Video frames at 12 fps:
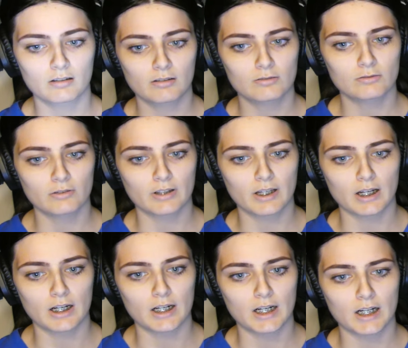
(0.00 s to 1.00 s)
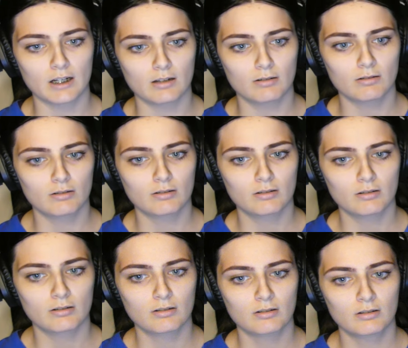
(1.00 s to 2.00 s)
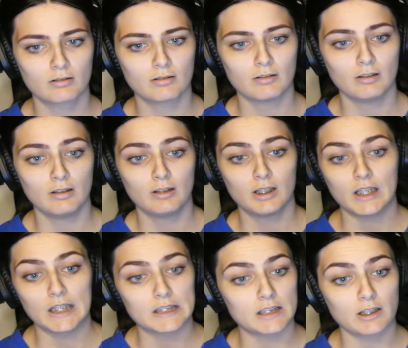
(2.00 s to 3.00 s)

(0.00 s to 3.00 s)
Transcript: So they got it out. It's